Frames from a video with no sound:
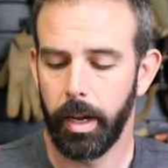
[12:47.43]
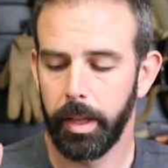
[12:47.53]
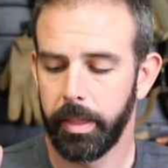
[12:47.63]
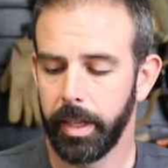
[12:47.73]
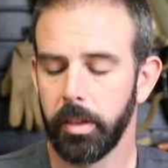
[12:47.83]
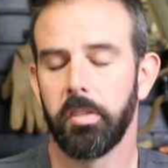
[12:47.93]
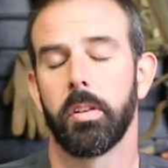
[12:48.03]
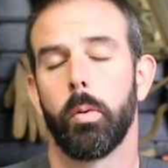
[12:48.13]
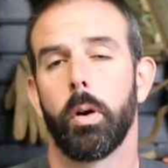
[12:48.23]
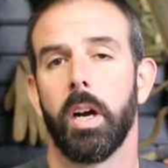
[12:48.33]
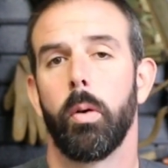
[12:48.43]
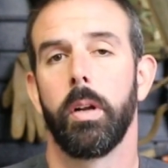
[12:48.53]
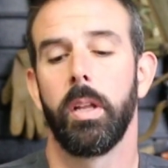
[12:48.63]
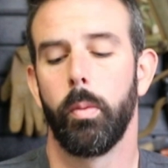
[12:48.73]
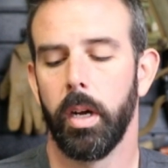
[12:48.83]
I think this is going to work out
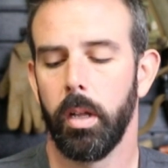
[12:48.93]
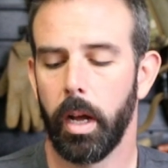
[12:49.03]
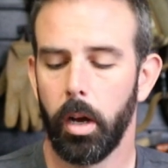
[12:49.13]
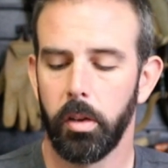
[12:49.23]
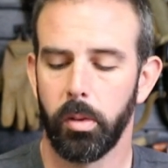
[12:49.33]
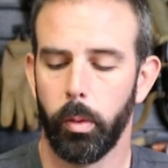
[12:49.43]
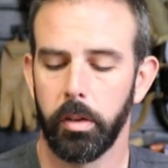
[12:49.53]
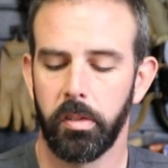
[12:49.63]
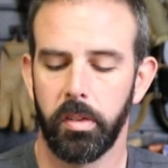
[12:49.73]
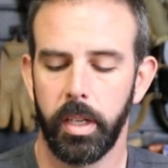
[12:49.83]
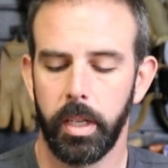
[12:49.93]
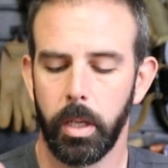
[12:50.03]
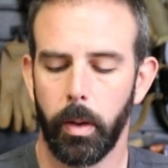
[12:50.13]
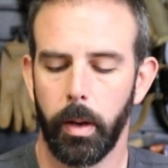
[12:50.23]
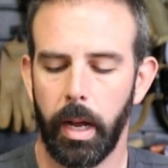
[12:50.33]
really well. I also want to see,
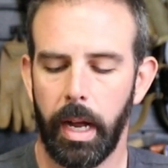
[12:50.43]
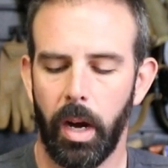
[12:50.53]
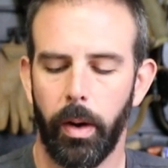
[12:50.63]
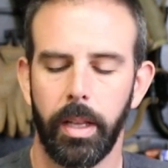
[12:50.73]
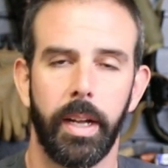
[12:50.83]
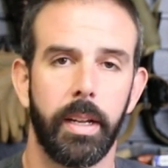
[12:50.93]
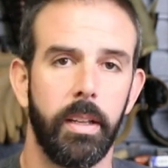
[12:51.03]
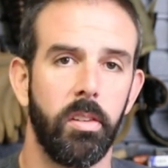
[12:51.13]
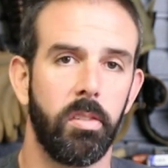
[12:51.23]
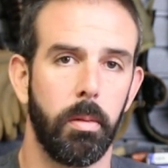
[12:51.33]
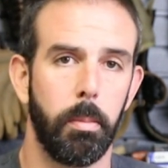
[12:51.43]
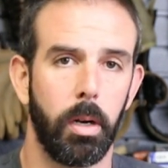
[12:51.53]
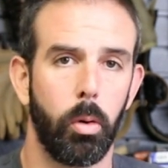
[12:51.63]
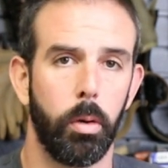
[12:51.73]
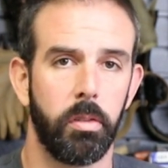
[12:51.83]
you know, how I like these
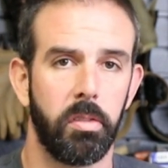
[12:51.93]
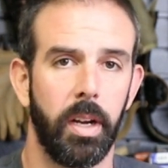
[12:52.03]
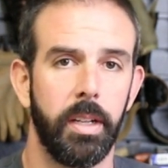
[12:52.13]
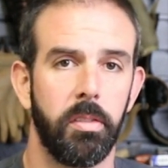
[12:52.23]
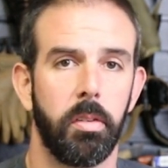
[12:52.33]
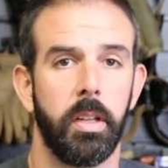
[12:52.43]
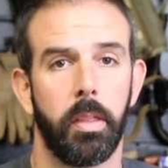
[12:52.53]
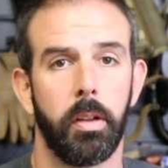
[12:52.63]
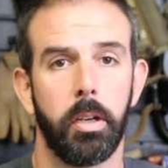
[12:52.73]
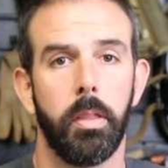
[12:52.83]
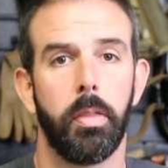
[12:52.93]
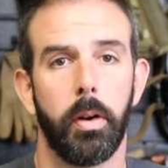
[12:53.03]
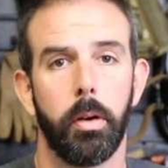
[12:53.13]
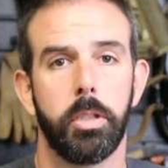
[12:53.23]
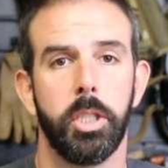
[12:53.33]
buckhorn sights in a good
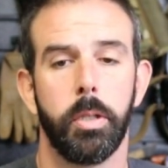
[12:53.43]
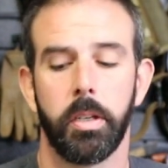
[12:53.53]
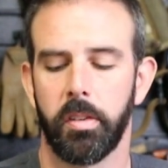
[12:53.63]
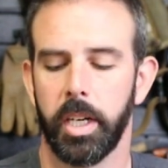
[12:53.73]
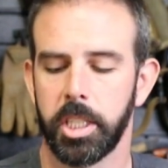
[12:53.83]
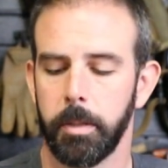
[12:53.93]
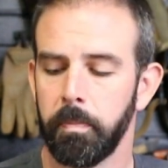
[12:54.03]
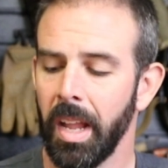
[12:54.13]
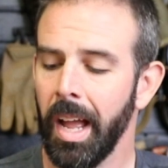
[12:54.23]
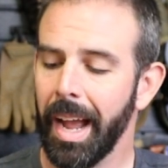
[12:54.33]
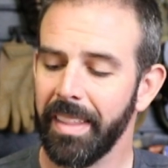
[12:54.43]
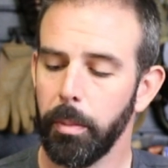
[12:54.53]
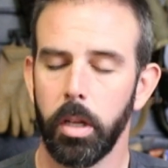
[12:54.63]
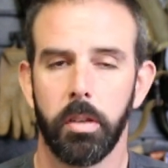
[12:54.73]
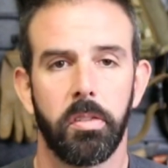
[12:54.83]
thorough shooting session, and
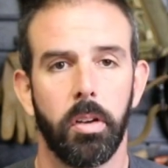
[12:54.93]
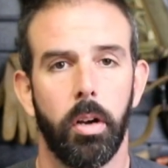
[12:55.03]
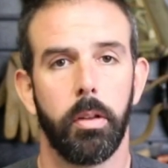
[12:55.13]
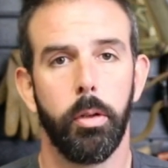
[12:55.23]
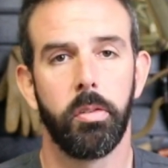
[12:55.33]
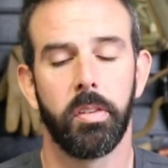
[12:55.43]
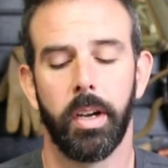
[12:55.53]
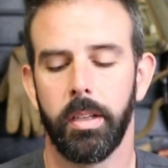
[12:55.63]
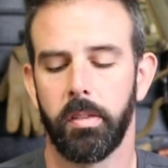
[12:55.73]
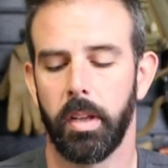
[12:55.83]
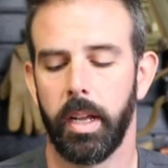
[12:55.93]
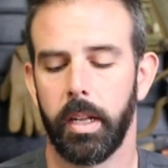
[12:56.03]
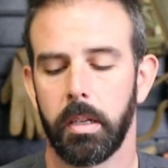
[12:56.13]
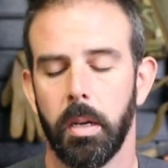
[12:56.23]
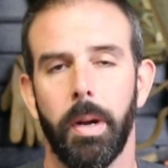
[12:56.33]
then we'll install the new sights
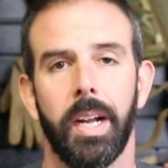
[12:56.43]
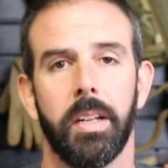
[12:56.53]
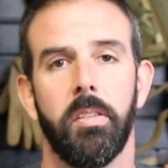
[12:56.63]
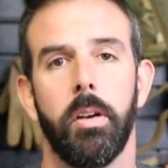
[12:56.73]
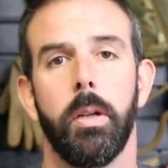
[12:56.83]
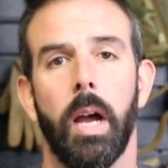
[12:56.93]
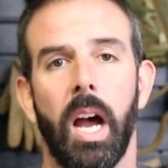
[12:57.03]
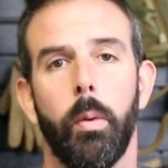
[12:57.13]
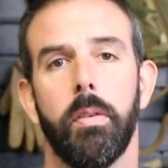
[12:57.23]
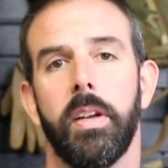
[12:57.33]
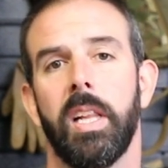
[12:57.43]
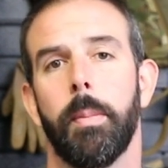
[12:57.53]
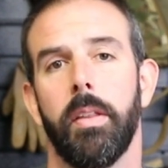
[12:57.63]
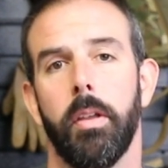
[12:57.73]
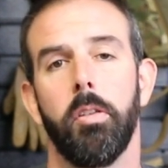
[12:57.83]
and come back and tell you how we feel
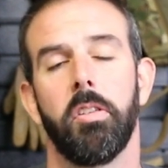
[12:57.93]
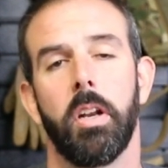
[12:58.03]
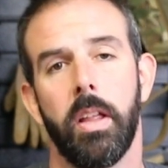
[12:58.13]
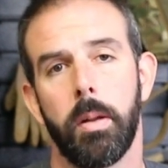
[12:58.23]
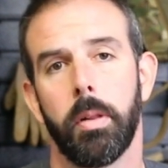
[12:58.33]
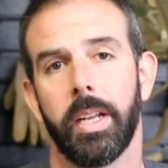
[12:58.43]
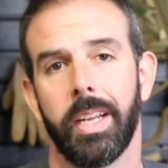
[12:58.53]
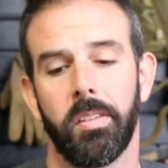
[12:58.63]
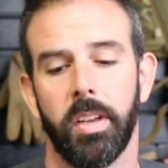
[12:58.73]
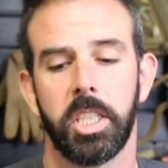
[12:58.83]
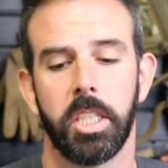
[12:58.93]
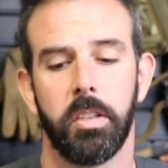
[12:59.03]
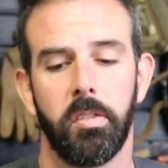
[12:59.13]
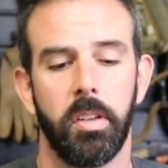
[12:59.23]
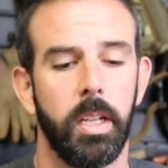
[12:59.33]
about those in another plinking session
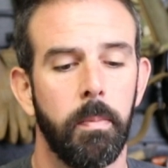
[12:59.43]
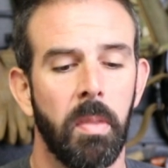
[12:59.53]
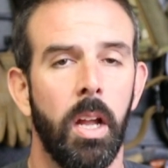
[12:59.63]
and see,